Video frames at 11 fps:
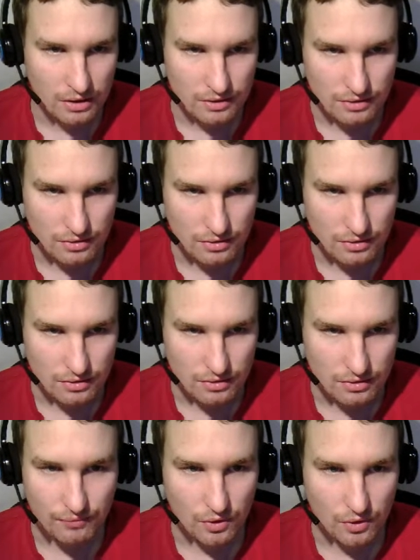So
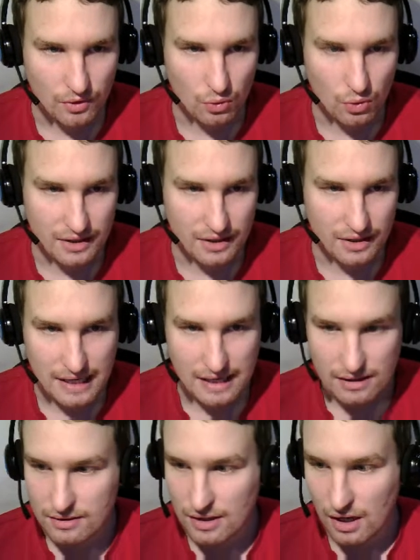to
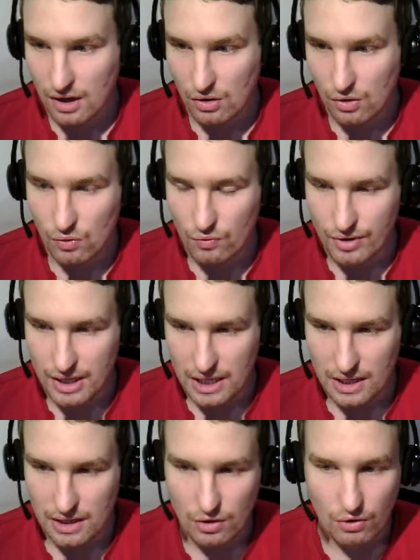understand how
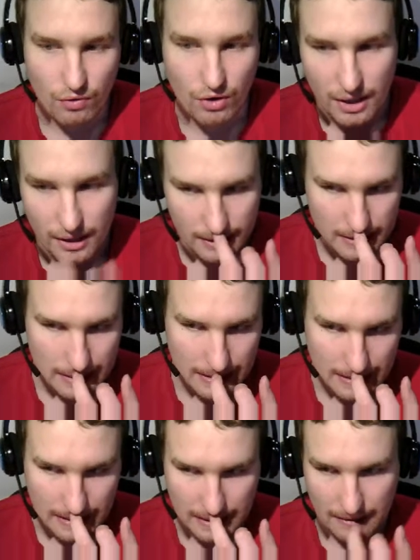we convert
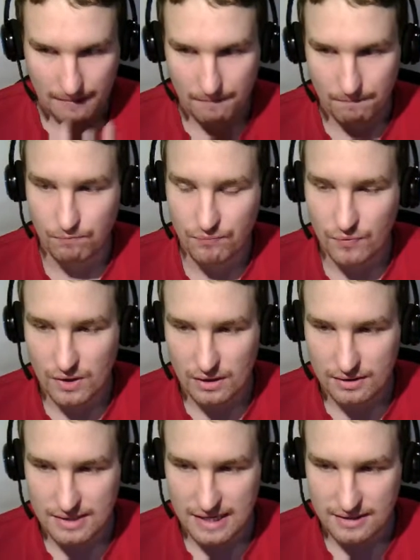the
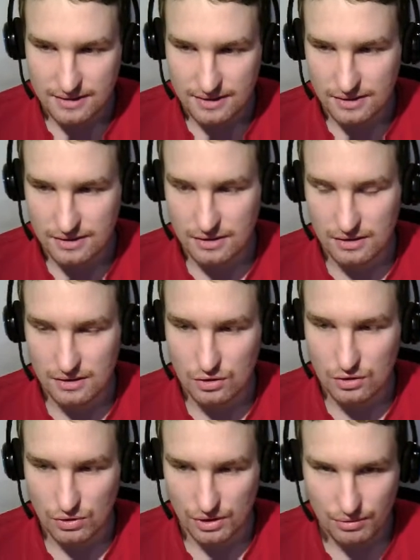sentences
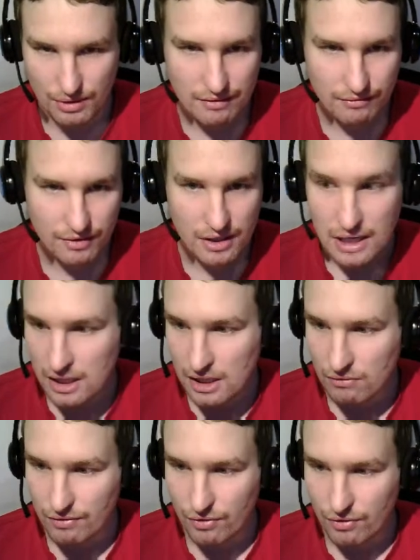into a graph,
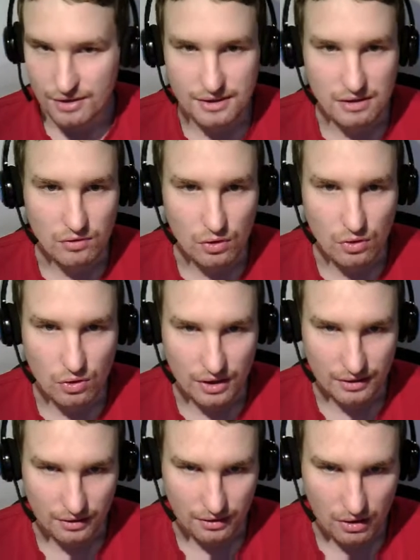we first have to look
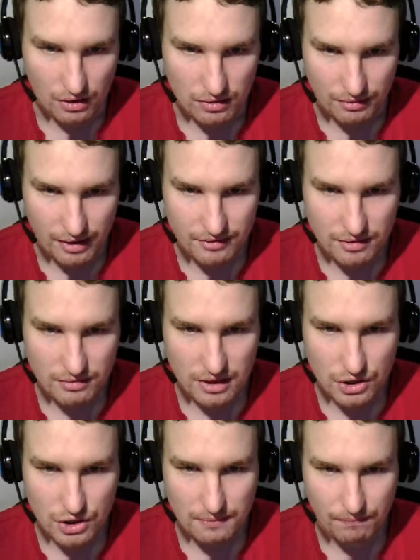at our graph
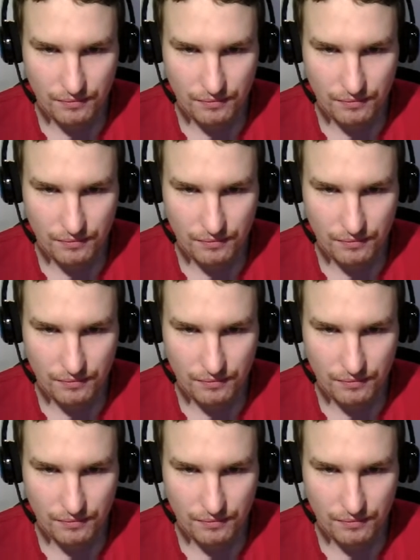structure.